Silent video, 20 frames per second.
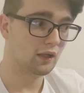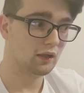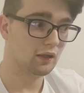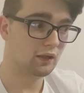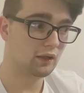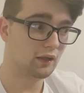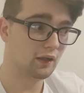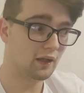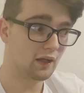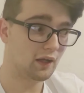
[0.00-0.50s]

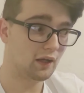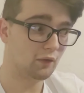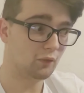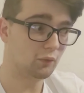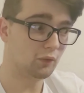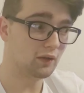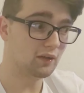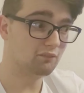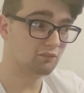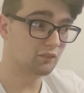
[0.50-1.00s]
Now,
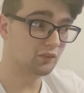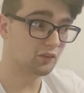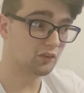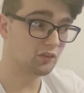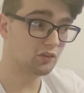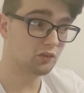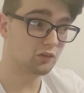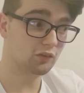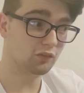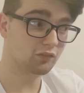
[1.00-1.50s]
in the
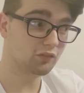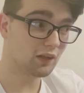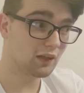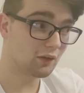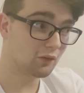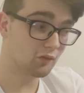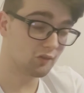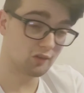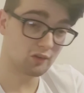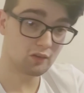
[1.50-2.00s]

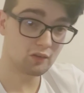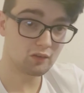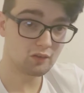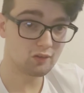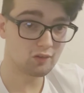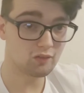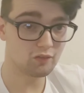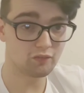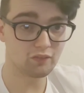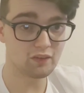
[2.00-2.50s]

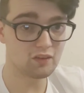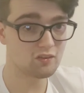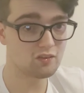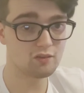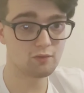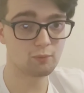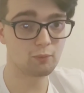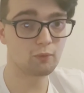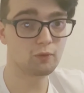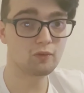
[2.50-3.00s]
2000s, this
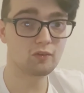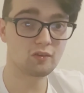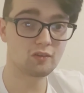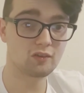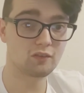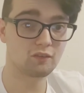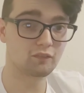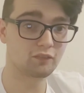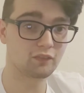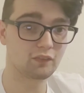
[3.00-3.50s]
was
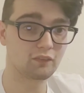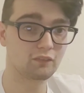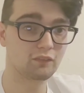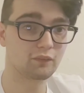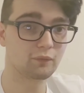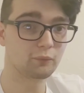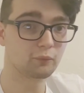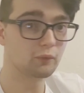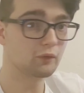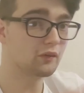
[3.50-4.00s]
something
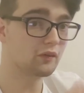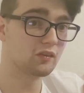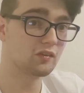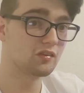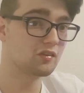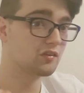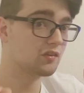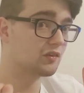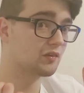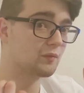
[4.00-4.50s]
that
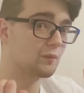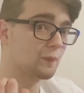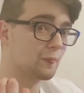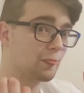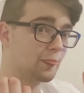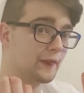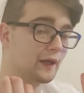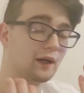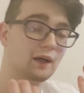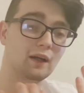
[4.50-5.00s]
was
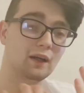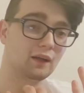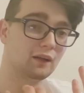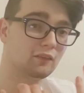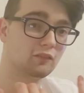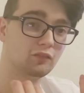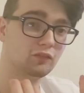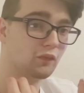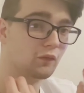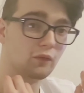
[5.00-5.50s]

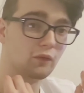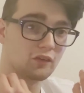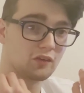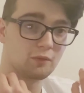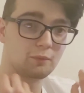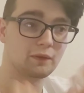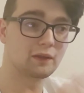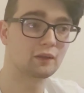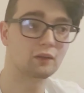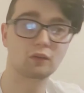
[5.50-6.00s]
thought to
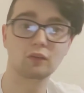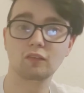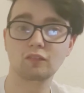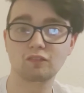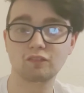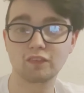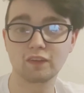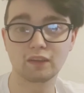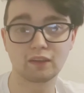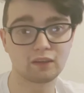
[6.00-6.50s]
be a good
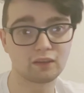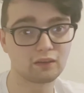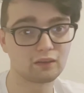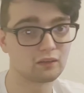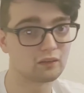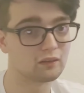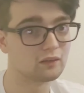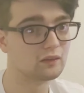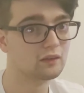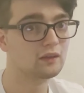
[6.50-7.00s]

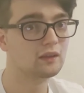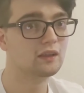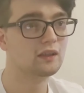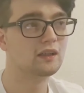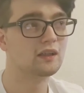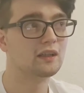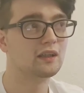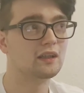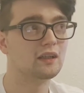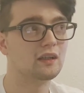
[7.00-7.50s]
thing
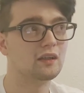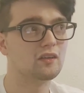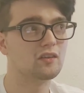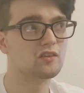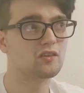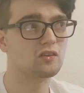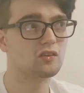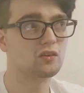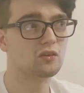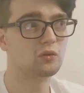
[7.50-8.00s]

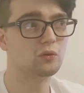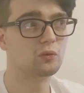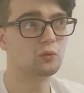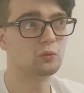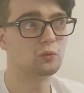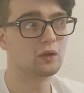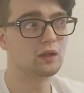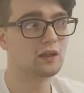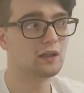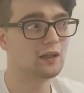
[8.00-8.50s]

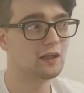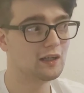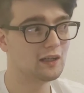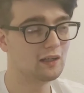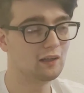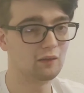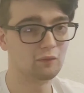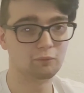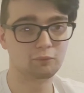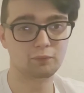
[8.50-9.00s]
to
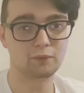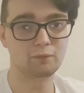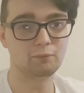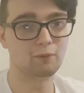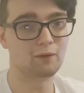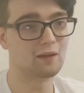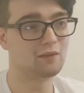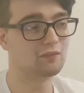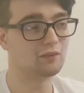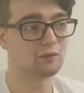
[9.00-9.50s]
help
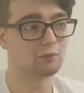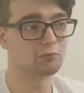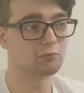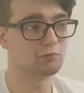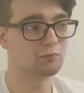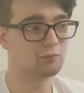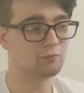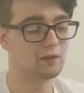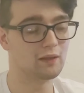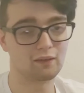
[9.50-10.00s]
people having a
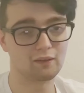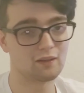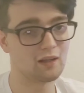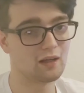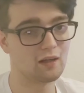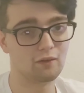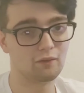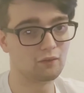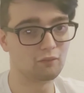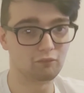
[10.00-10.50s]

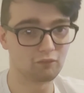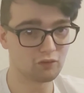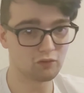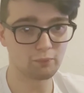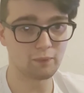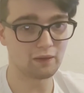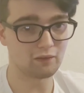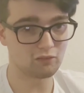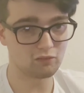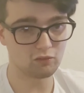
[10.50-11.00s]
meltdown on the
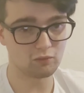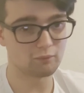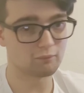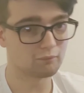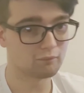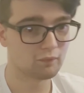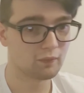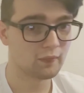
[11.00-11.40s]
spectrum.